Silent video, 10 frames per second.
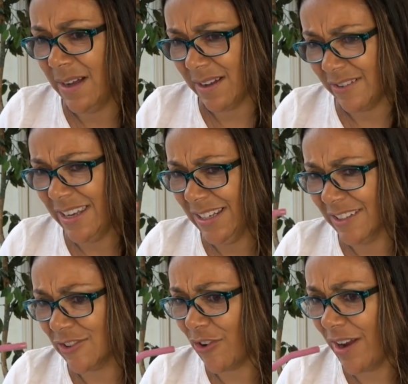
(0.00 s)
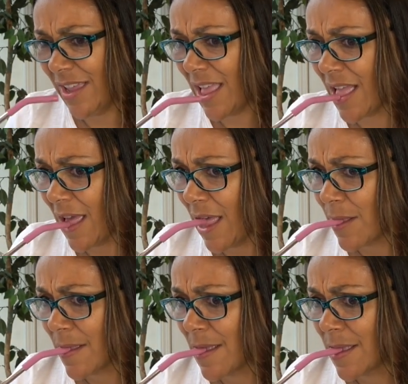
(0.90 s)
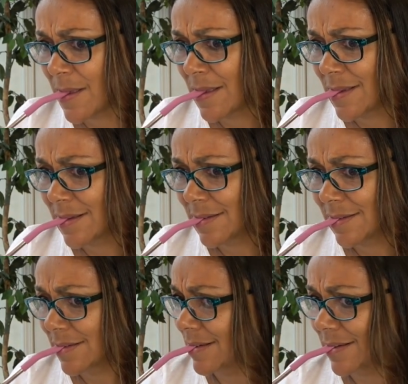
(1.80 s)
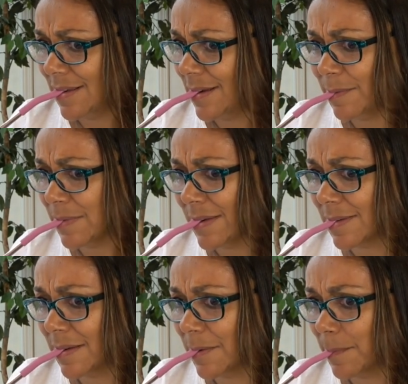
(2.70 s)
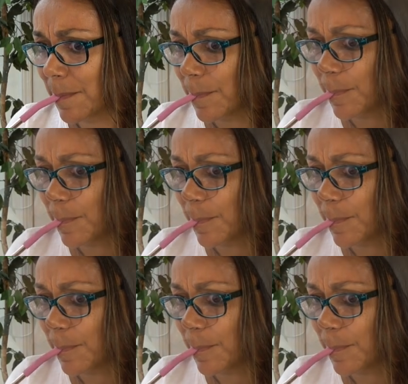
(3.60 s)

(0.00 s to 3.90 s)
Macarena looks great. I don't think so. God,